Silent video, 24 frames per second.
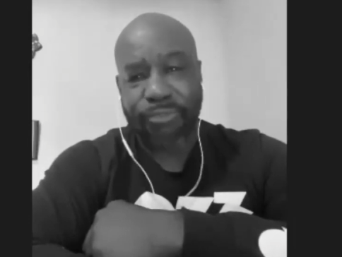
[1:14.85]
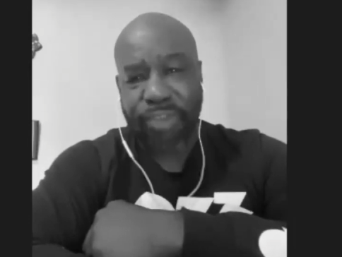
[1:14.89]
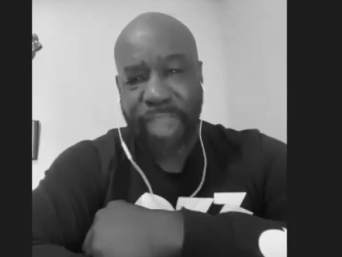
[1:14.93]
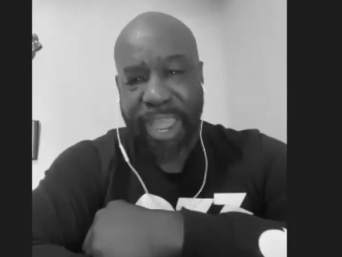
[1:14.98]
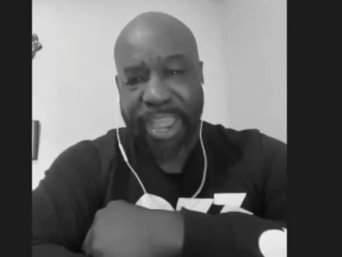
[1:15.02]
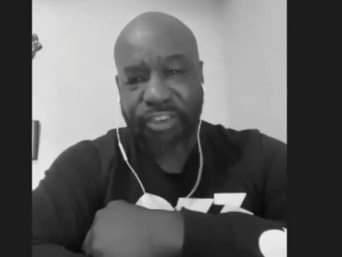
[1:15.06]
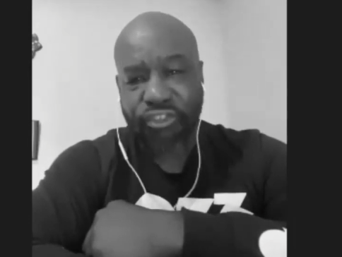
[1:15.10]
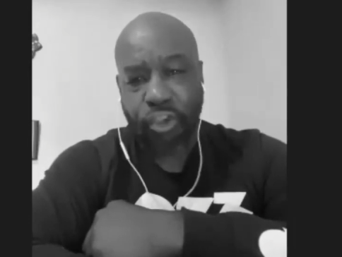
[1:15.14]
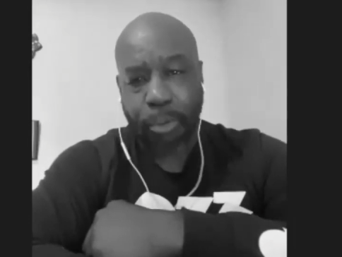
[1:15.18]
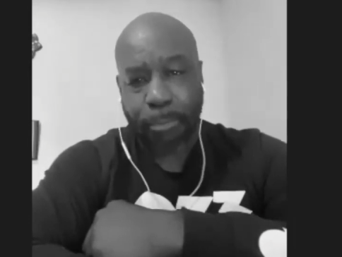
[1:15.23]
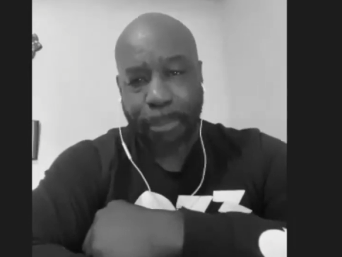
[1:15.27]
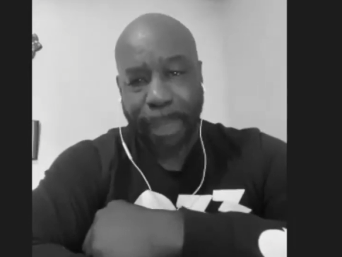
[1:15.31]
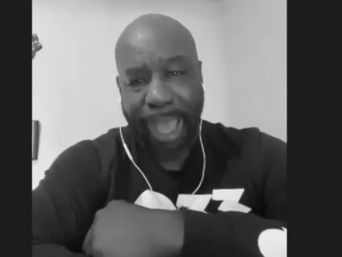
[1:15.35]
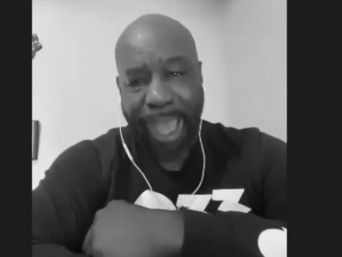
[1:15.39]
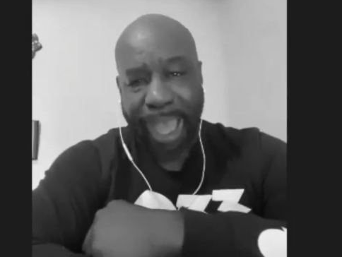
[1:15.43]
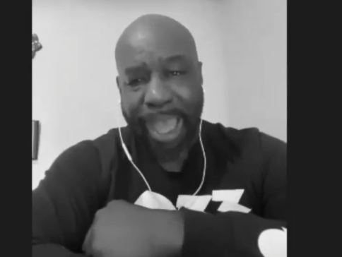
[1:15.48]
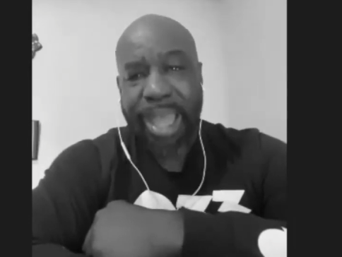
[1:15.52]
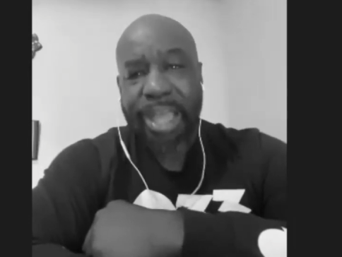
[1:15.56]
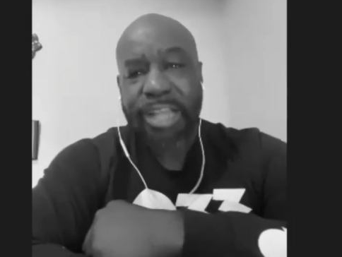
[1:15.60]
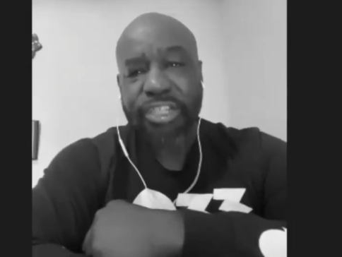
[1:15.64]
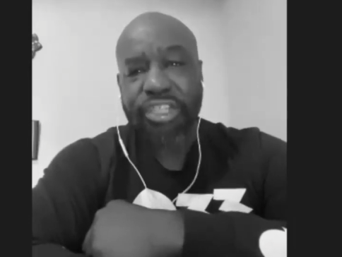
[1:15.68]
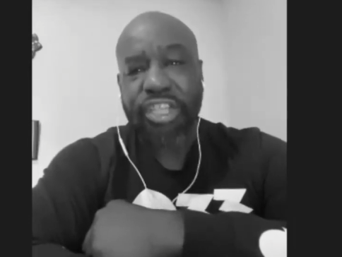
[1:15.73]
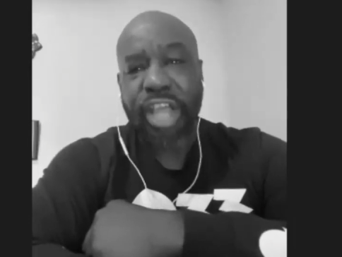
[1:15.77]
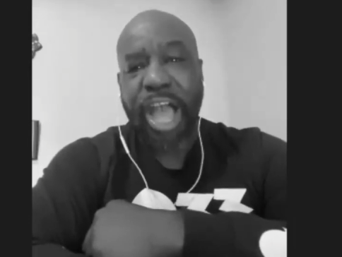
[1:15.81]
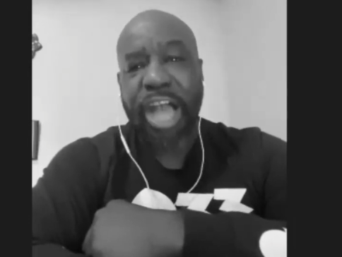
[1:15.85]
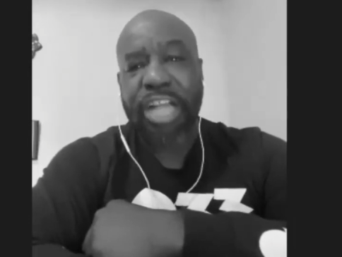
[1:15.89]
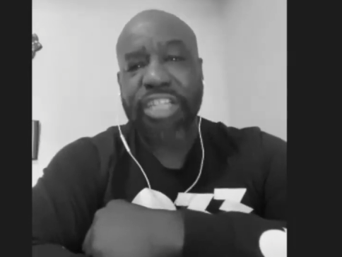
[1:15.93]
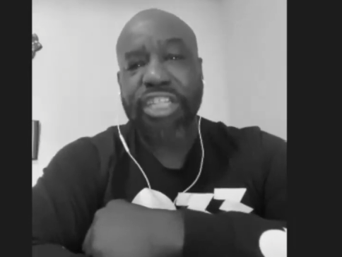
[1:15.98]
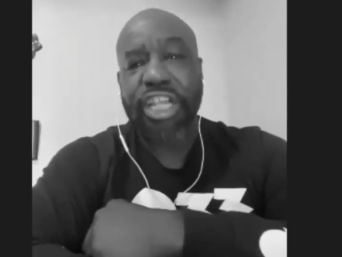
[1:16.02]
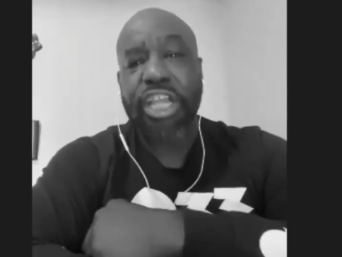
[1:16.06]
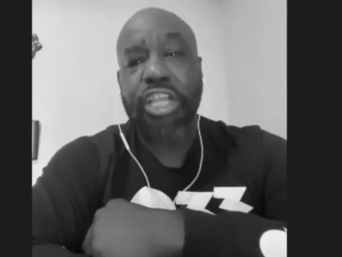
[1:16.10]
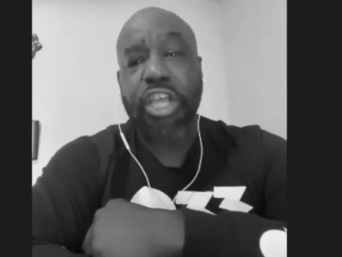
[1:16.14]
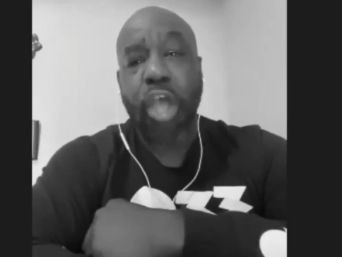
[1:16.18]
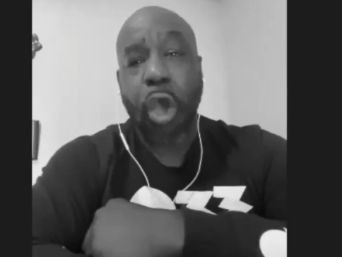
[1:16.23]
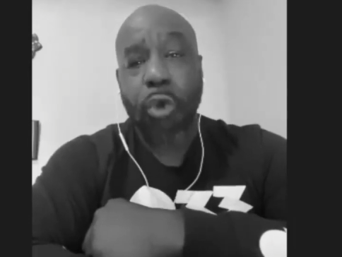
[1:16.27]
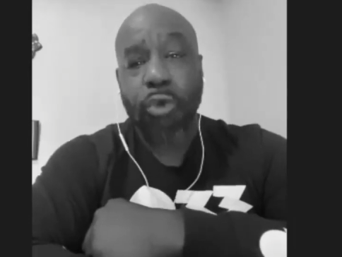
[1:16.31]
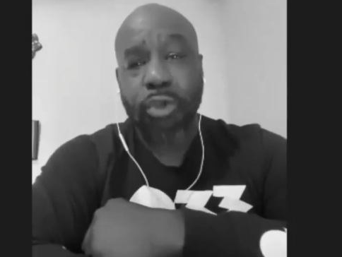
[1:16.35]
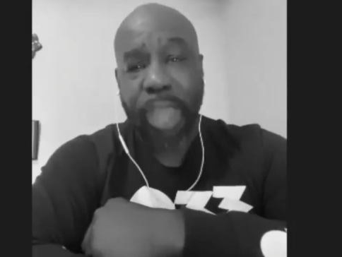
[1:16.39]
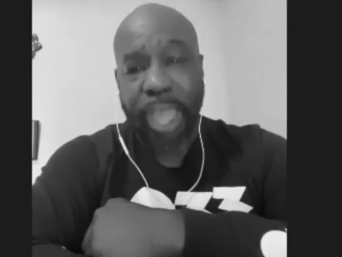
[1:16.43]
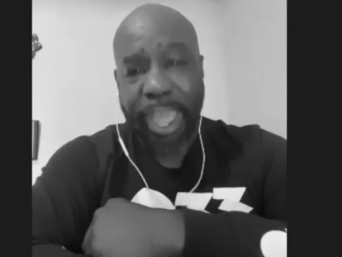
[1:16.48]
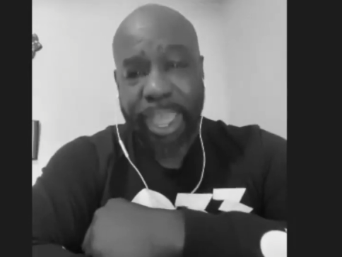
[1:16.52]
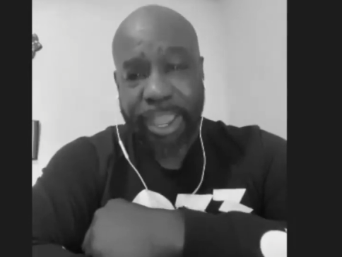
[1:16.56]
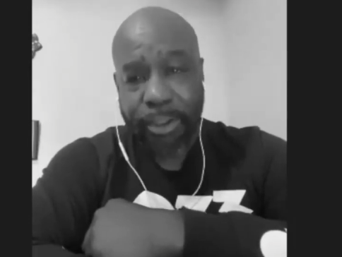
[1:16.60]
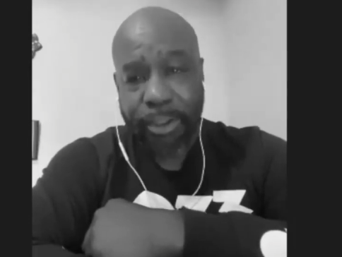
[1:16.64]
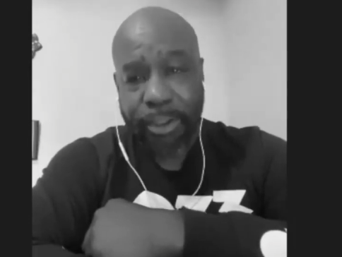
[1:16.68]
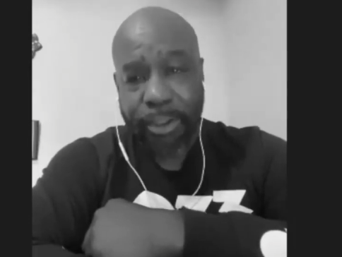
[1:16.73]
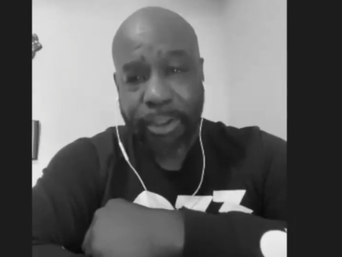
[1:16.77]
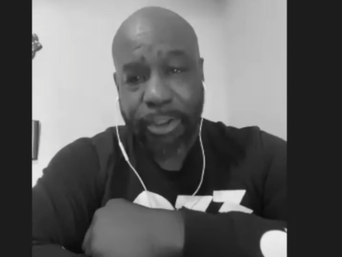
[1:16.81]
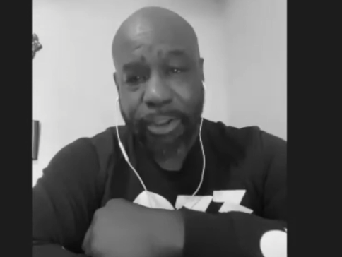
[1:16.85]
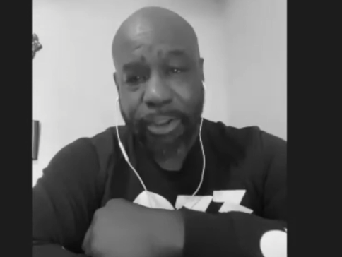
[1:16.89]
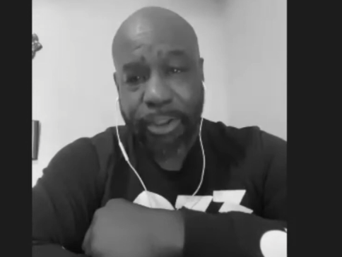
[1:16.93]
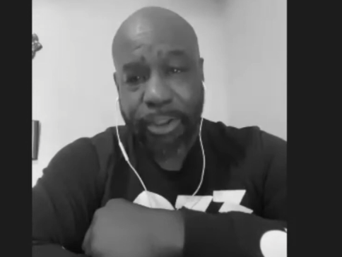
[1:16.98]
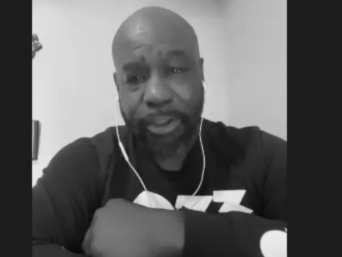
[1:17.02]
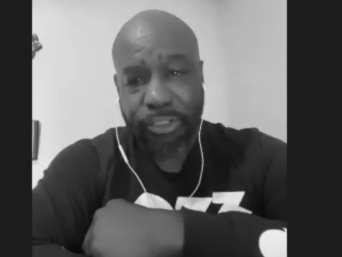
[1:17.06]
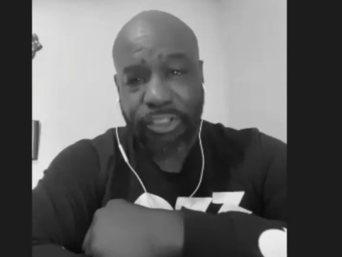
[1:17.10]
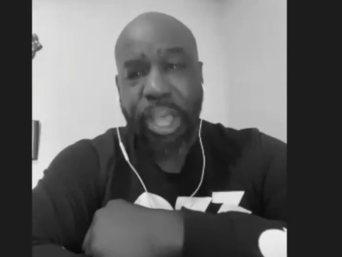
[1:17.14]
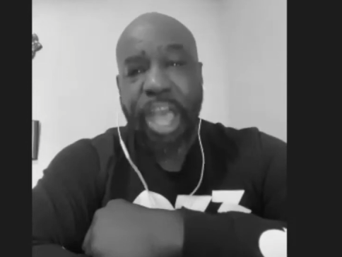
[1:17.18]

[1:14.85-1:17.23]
danger by dodging coat hangers,